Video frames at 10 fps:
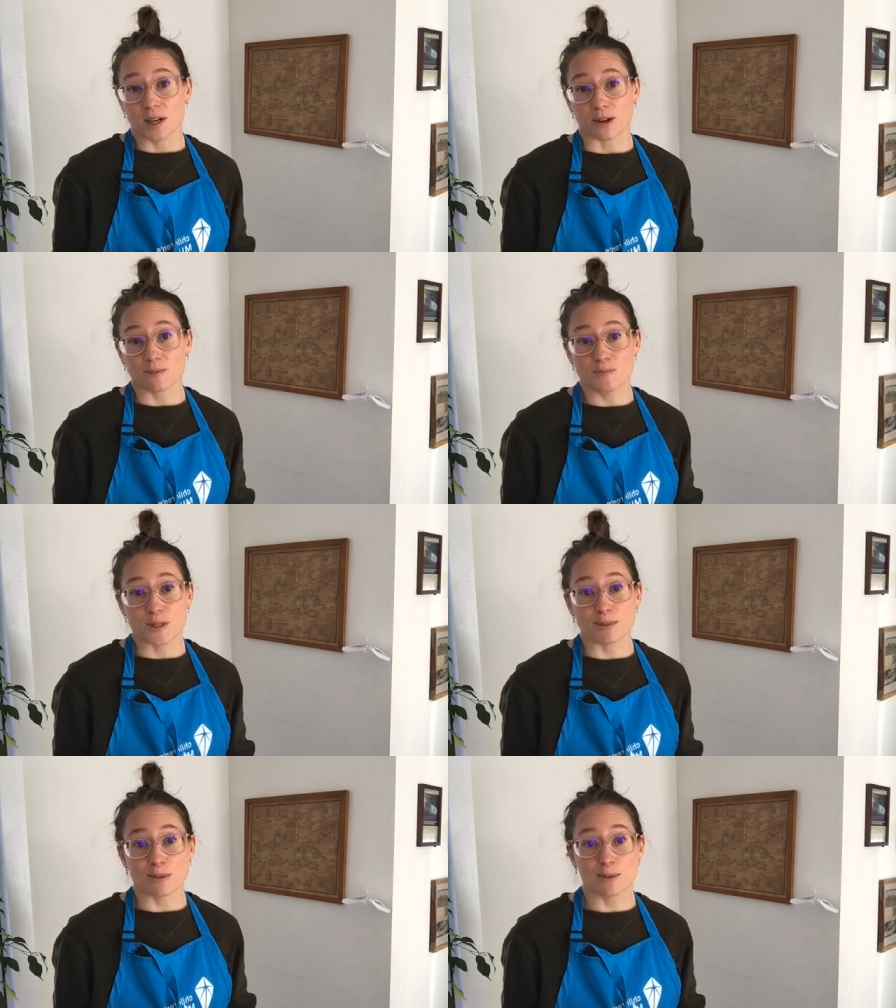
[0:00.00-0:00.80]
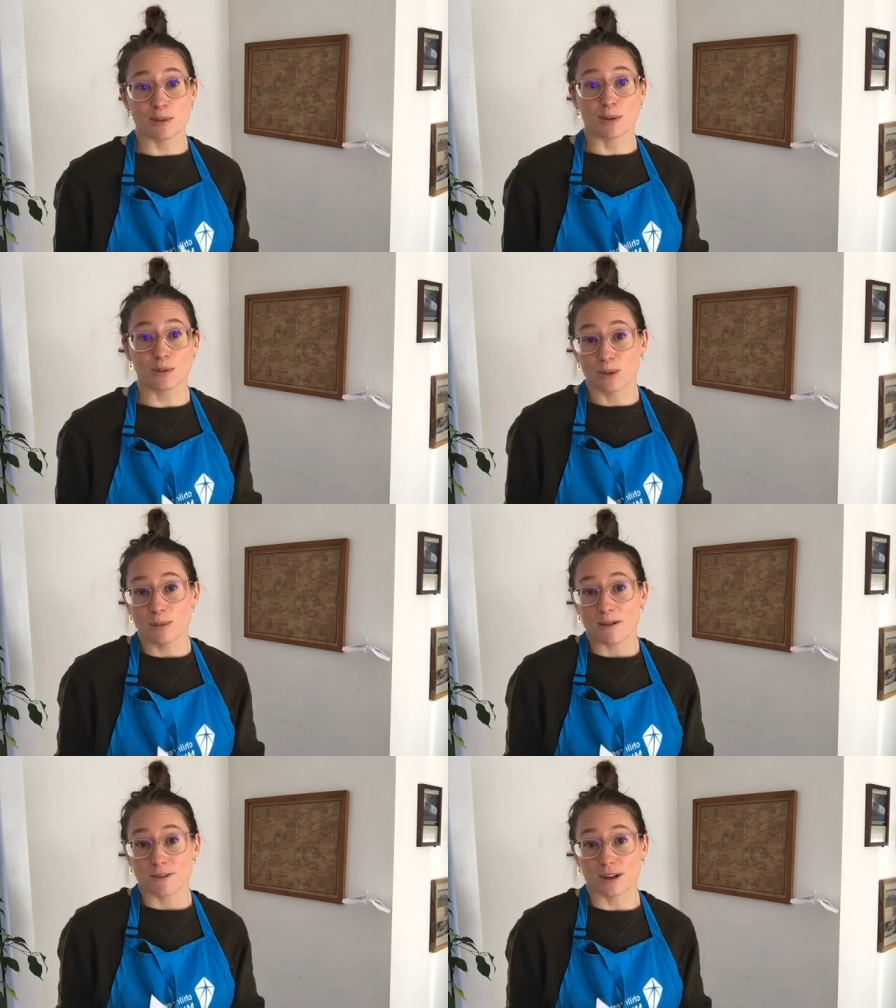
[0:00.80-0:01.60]
know, sometimes people would
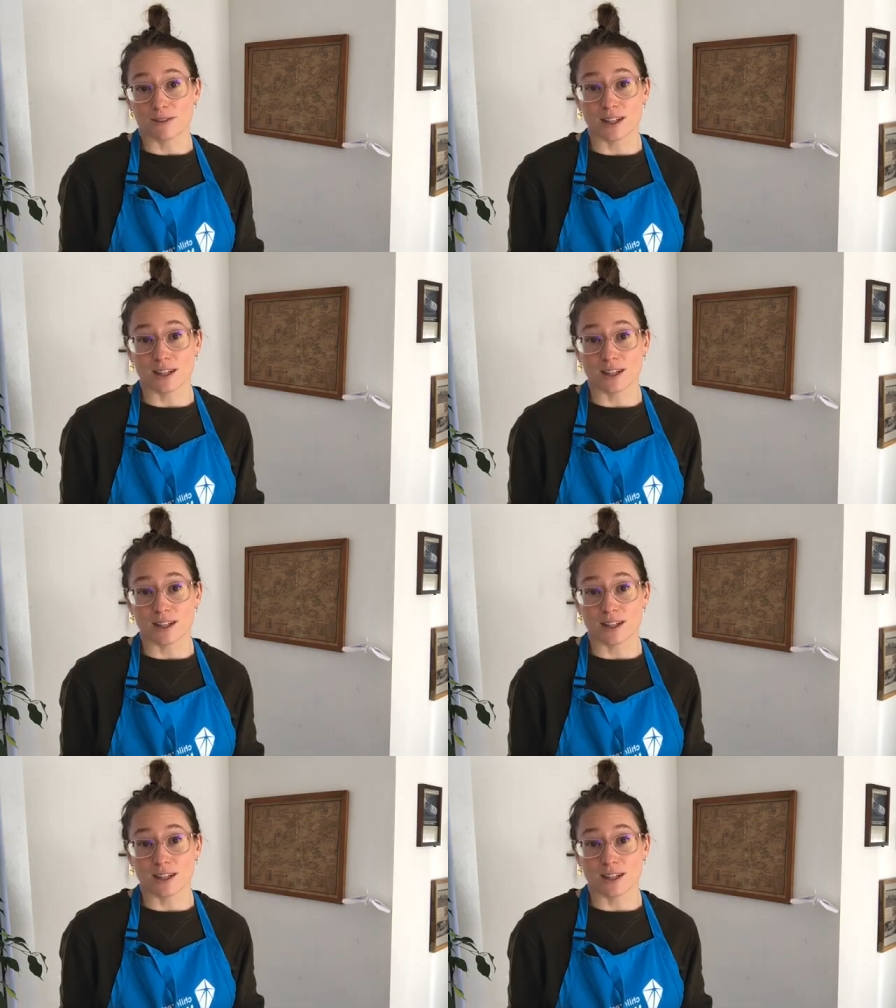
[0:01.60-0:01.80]
make fun of